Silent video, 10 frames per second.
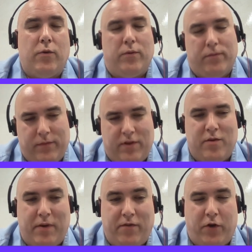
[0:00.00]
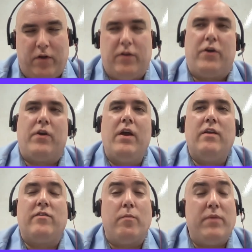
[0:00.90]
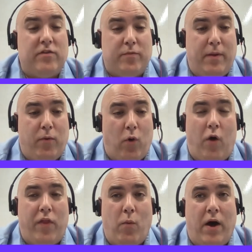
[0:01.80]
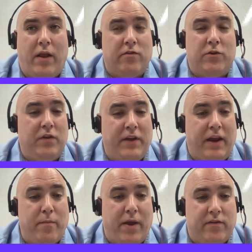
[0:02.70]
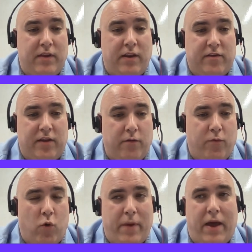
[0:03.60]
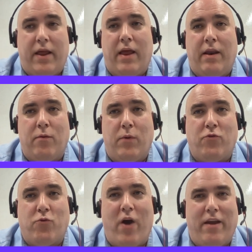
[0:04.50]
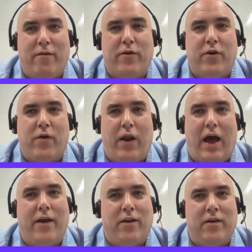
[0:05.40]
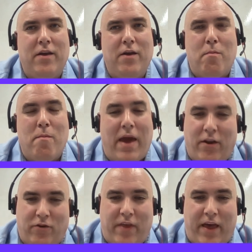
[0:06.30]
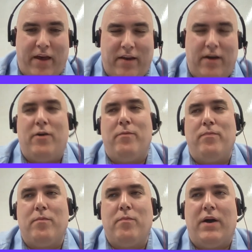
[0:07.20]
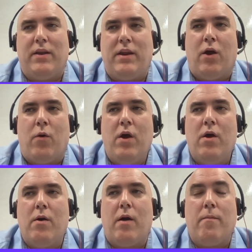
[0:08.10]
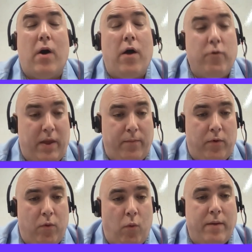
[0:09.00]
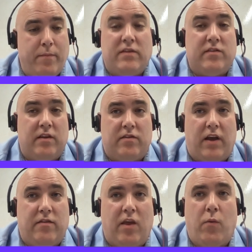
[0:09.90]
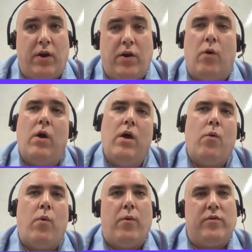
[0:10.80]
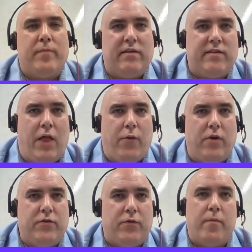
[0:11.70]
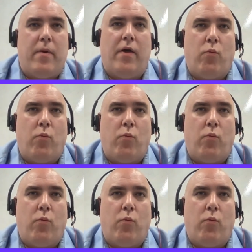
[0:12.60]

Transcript: Oh, this is to be very clear. Some business people, all they want is literally a database in Excel format, and we try and figure out how to manage that. But, you know, other people want business insights. They want to know, what was my salaries for the month?